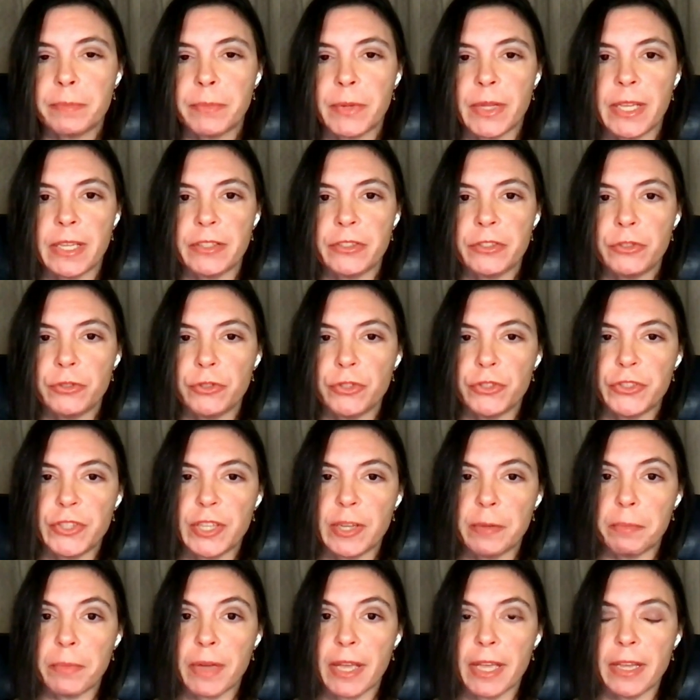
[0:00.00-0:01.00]
But as soon as
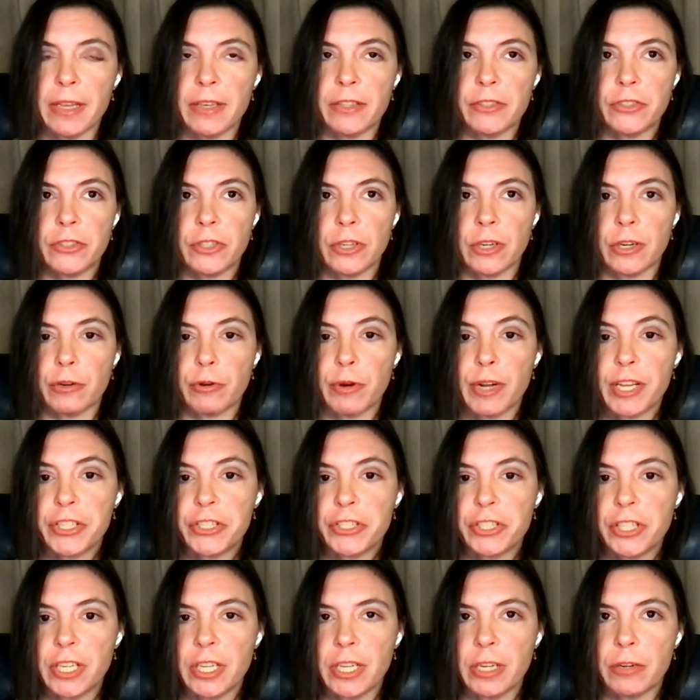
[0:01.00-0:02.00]
they might start
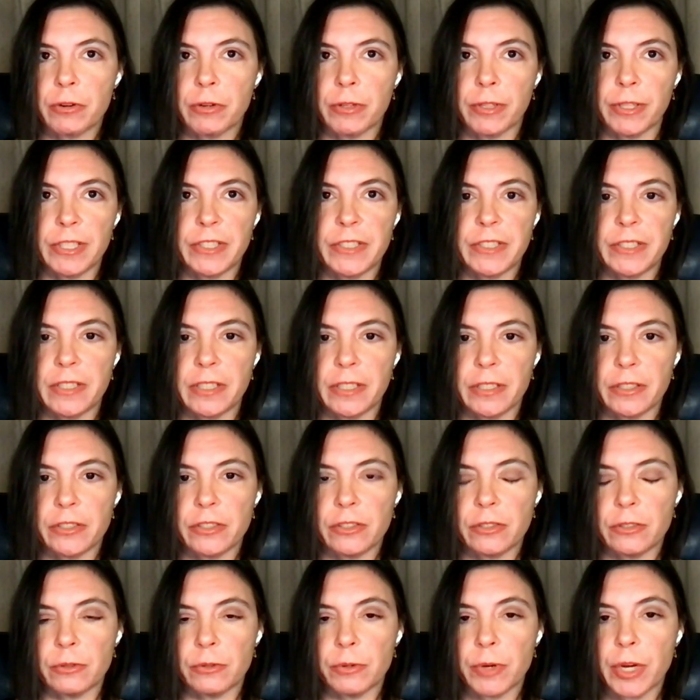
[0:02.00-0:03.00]
questioning or listening
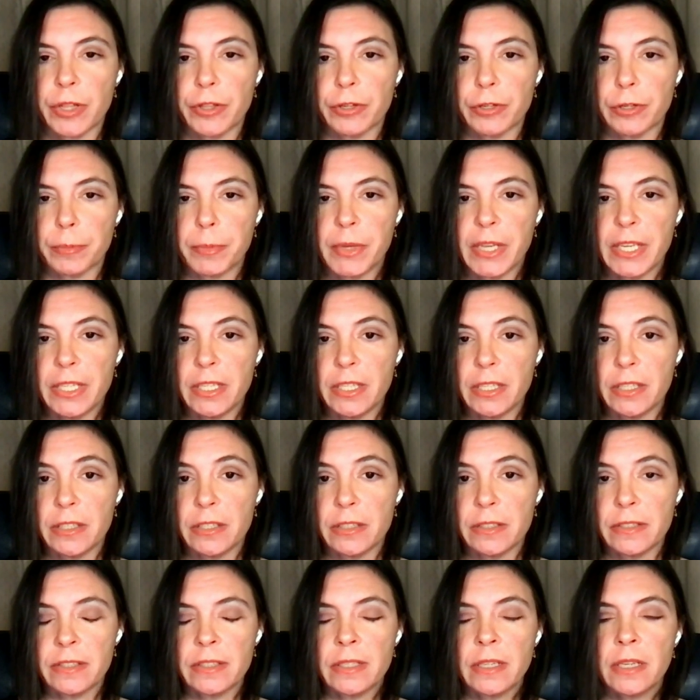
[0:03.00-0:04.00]
to other
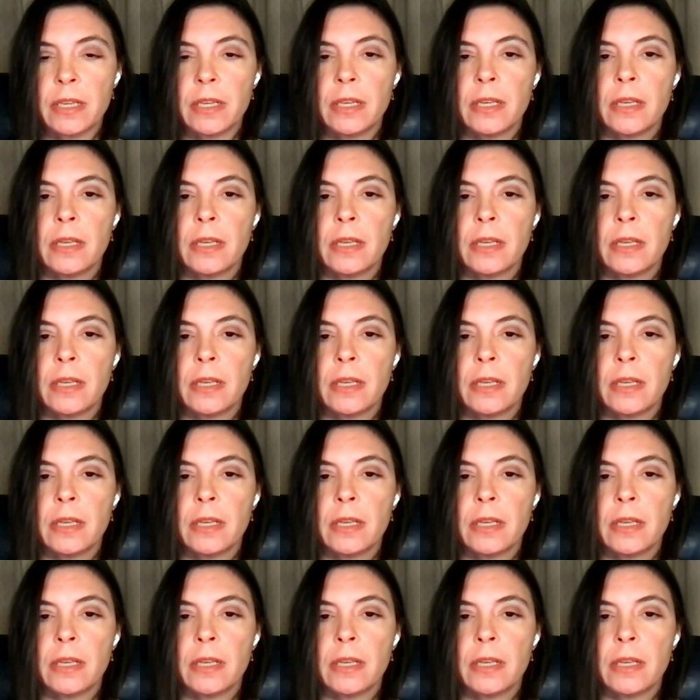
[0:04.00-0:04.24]
opinions,